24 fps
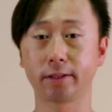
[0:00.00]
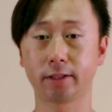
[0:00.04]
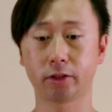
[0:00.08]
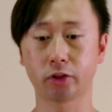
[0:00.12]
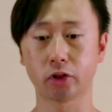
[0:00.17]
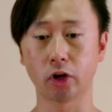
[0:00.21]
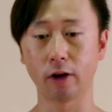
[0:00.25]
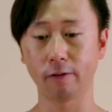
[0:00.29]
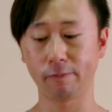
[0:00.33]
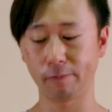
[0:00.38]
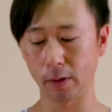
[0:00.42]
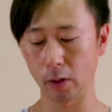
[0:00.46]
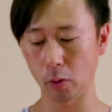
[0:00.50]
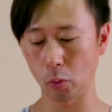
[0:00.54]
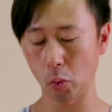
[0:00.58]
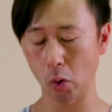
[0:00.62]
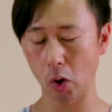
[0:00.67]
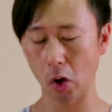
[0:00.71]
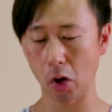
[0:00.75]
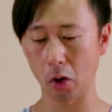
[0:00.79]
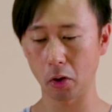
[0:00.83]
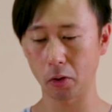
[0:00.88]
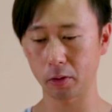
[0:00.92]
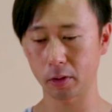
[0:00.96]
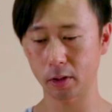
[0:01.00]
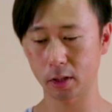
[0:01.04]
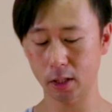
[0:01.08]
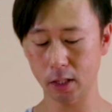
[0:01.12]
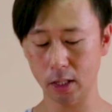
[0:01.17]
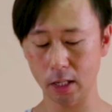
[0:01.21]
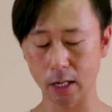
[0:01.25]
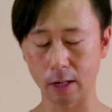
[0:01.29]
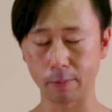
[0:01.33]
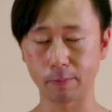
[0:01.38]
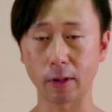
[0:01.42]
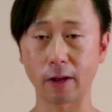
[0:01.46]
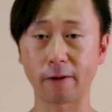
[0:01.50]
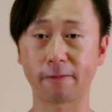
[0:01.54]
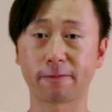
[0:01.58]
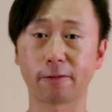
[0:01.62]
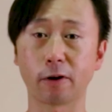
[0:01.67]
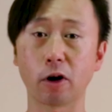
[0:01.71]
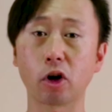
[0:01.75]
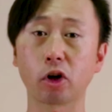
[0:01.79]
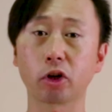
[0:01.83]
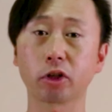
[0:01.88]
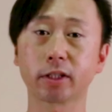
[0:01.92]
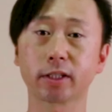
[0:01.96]
served me well. And my
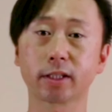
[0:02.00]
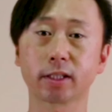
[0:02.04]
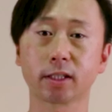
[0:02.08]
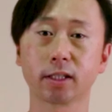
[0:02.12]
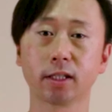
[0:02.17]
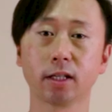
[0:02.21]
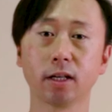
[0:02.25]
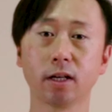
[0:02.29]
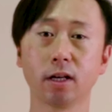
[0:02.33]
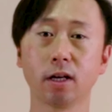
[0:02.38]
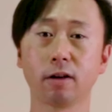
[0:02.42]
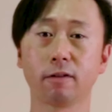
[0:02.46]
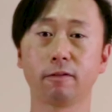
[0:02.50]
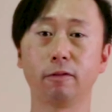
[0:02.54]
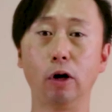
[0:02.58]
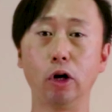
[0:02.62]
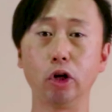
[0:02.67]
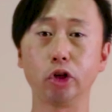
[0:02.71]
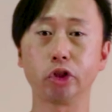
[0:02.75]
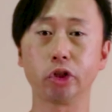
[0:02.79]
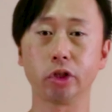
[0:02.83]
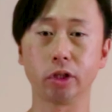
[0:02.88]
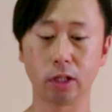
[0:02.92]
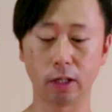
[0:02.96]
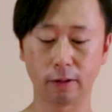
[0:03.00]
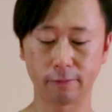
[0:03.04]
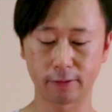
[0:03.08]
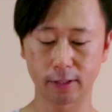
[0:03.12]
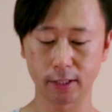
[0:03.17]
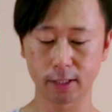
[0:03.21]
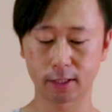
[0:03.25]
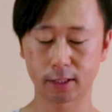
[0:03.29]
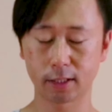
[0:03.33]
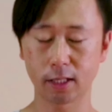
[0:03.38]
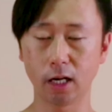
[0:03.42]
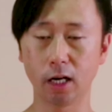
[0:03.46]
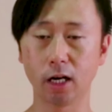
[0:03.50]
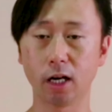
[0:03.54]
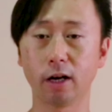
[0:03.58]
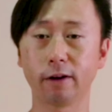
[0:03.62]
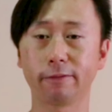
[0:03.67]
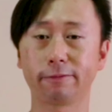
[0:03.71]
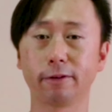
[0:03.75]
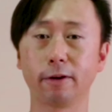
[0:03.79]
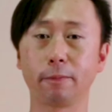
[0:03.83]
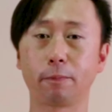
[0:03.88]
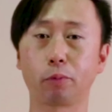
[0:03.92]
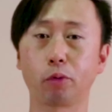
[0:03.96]
first version of this
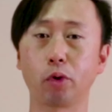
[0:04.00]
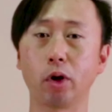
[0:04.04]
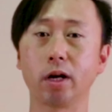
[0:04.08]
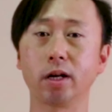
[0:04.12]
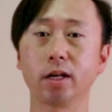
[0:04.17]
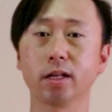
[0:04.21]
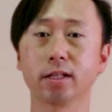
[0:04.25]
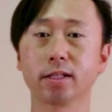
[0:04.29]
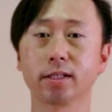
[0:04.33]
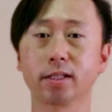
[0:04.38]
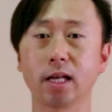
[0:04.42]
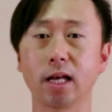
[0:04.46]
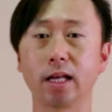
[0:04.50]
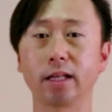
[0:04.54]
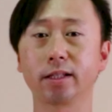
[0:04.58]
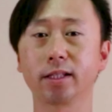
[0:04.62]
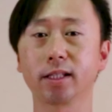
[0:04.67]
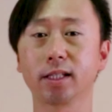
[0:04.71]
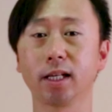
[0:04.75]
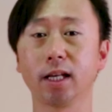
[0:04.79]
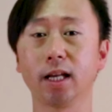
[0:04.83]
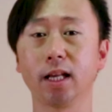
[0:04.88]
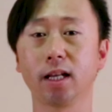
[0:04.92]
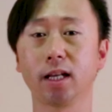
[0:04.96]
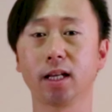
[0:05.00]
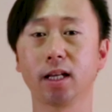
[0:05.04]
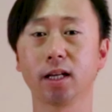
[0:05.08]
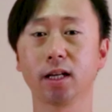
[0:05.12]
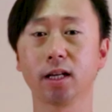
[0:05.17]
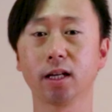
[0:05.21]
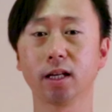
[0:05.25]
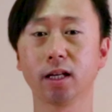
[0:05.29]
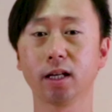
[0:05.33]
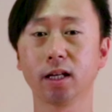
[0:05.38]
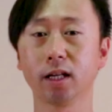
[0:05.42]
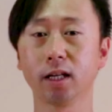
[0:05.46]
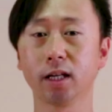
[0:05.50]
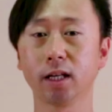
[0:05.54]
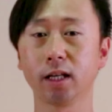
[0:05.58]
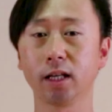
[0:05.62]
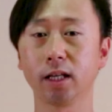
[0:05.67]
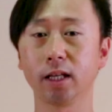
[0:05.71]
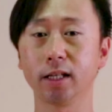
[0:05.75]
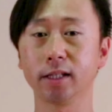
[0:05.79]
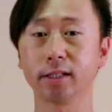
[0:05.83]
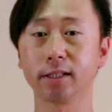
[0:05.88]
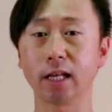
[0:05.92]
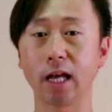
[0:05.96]
footprint
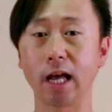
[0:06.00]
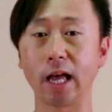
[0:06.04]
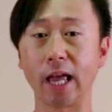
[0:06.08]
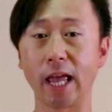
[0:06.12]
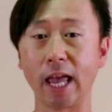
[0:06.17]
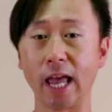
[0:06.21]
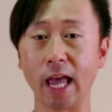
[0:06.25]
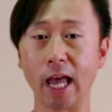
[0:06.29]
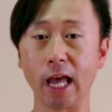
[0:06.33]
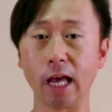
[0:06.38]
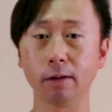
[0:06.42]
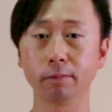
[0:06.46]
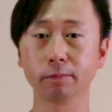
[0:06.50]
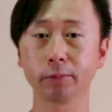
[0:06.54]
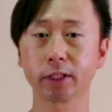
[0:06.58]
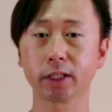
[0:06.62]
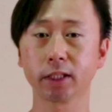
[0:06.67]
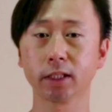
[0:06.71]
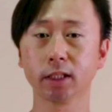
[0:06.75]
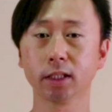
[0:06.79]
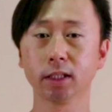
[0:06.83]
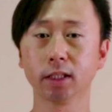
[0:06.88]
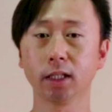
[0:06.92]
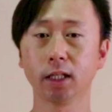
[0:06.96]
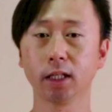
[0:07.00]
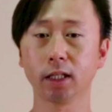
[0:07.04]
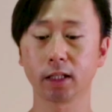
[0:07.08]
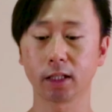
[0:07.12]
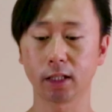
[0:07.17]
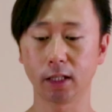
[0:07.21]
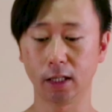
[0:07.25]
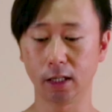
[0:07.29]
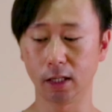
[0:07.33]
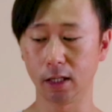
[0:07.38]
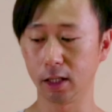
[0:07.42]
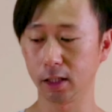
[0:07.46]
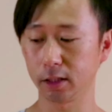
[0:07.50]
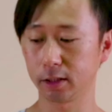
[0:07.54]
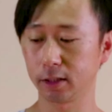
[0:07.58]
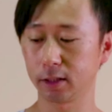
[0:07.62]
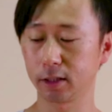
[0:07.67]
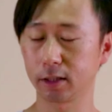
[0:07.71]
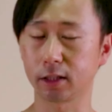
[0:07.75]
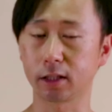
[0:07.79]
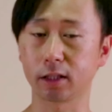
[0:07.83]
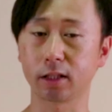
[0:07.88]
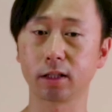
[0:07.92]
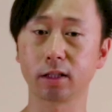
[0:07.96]
I hammed the
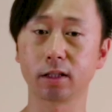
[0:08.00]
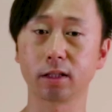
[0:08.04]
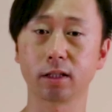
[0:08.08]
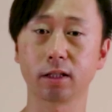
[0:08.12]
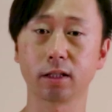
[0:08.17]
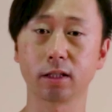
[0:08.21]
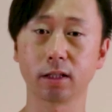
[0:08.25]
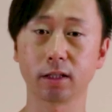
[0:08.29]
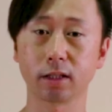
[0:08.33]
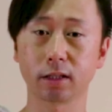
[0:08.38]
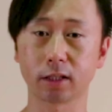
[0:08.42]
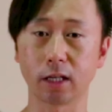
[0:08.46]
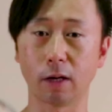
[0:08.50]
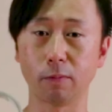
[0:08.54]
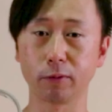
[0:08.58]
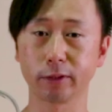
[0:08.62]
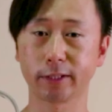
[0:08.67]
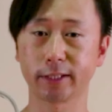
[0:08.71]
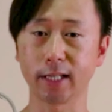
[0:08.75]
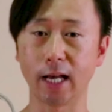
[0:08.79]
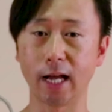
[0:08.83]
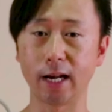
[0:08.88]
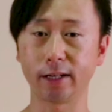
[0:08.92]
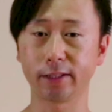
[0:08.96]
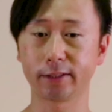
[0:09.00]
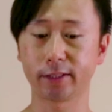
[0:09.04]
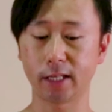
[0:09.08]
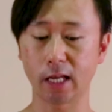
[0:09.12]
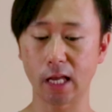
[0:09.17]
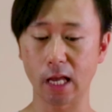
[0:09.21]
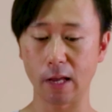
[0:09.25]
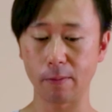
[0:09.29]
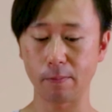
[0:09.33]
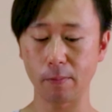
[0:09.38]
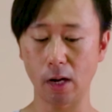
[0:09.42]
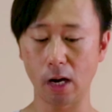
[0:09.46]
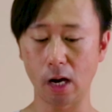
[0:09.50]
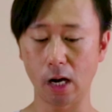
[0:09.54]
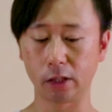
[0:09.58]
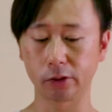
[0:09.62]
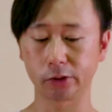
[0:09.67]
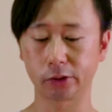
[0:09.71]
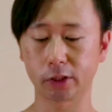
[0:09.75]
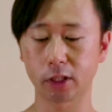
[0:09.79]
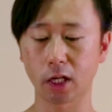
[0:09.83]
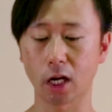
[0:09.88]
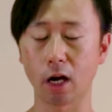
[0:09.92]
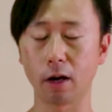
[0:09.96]
double-sided tape
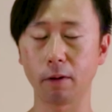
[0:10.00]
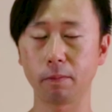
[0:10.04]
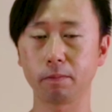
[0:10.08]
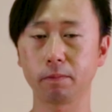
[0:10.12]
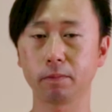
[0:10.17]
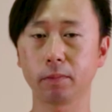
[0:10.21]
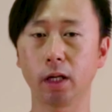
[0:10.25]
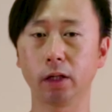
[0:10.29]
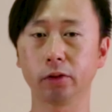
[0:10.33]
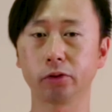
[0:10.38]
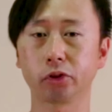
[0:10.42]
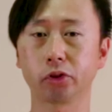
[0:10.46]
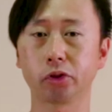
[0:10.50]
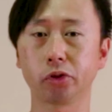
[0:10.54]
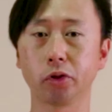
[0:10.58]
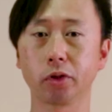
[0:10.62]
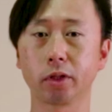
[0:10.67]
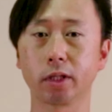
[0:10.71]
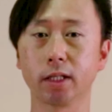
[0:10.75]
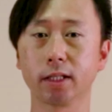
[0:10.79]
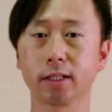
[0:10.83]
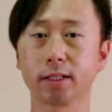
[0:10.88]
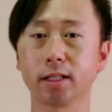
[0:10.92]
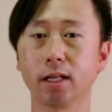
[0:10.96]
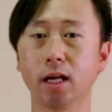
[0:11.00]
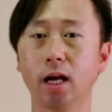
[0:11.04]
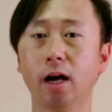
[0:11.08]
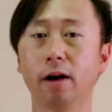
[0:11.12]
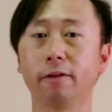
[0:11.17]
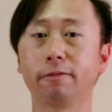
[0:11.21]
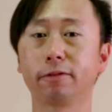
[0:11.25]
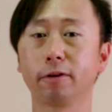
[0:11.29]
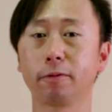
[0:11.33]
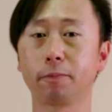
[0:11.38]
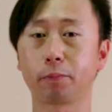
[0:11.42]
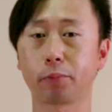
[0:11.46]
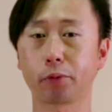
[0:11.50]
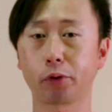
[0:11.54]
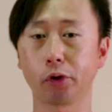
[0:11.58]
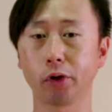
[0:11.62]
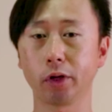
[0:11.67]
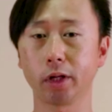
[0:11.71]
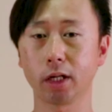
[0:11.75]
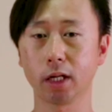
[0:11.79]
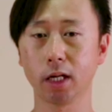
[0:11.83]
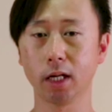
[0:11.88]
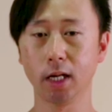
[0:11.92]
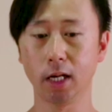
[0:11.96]
on top onto this
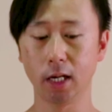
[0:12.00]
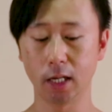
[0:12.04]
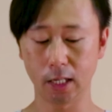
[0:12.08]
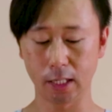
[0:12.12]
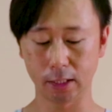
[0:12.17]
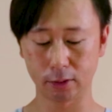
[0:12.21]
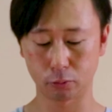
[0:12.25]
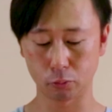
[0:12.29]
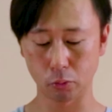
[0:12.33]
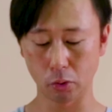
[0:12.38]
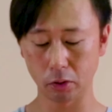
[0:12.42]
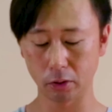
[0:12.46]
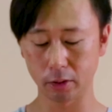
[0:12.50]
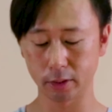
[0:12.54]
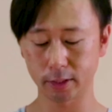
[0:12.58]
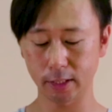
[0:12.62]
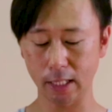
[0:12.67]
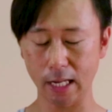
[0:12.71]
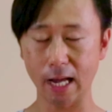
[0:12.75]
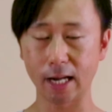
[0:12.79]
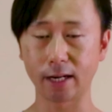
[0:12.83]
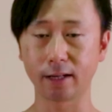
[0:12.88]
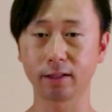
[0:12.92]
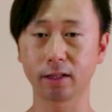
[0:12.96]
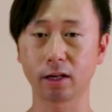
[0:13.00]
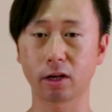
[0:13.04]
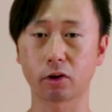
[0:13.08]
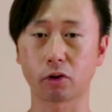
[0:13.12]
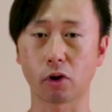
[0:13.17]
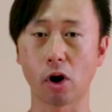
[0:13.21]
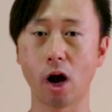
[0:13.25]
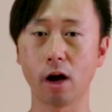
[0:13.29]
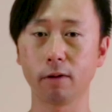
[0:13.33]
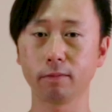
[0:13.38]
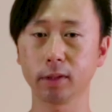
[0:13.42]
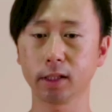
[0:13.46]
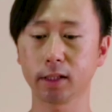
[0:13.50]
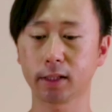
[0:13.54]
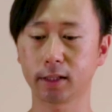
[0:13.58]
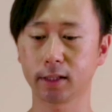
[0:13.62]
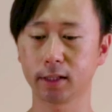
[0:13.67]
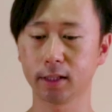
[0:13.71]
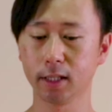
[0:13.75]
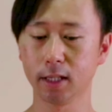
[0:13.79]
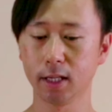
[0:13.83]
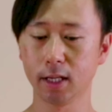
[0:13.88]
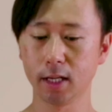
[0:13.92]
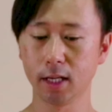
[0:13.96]
footprint, as well as adding the grommets.